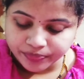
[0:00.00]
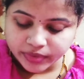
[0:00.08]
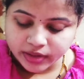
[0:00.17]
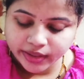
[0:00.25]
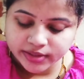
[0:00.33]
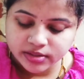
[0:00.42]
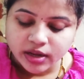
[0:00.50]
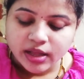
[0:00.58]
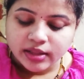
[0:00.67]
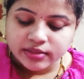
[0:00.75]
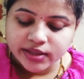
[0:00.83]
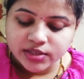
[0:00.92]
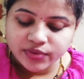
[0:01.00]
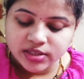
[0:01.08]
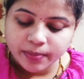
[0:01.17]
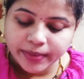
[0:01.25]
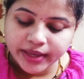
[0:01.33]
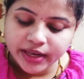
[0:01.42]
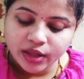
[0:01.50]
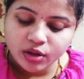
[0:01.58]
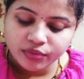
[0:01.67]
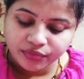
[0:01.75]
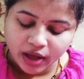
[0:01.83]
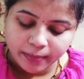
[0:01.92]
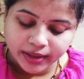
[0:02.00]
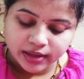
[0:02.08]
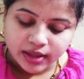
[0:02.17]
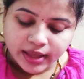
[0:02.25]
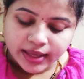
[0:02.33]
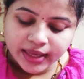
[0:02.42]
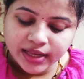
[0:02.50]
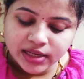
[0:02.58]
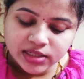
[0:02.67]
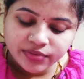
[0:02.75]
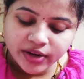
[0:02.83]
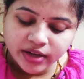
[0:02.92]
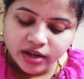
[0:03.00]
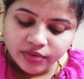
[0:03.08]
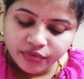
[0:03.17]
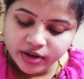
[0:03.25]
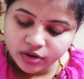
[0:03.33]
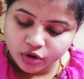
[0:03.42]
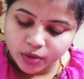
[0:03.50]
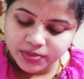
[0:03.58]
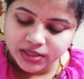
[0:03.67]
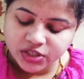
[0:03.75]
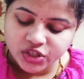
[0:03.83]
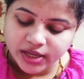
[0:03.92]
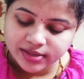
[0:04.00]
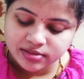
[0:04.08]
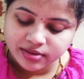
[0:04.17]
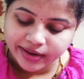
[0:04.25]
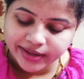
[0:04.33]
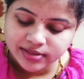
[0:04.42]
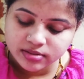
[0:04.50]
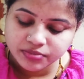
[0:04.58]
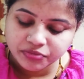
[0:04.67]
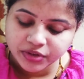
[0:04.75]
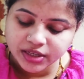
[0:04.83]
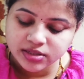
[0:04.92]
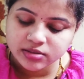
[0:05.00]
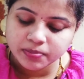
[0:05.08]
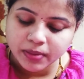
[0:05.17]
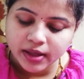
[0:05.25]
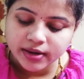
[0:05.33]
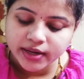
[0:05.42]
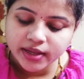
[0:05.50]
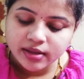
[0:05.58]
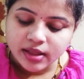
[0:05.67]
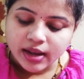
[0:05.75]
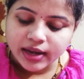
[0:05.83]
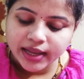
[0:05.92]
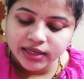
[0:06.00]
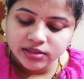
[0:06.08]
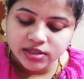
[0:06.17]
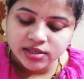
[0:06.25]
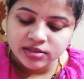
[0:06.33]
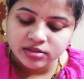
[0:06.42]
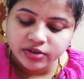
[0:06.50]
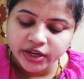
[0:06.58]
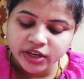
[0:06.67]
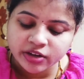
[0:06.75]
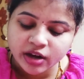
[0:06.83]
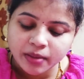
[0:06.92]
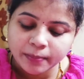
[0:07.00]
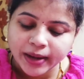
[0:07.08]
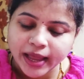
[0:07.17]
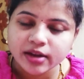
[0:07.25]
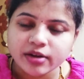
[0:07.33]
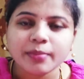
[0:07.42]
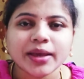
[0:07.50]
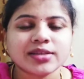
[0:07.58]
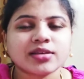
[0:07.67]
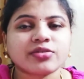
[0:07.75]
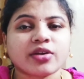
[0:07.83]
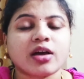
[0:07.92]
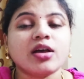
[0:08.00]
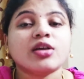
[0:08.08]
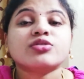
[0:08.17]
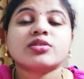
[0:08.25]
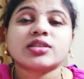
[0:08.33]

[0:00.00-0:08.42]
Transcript: Next, this was the beginning of farming. He cultivated different crops such as rice, wheat, barley, lentils, green gram, black gram, etc. So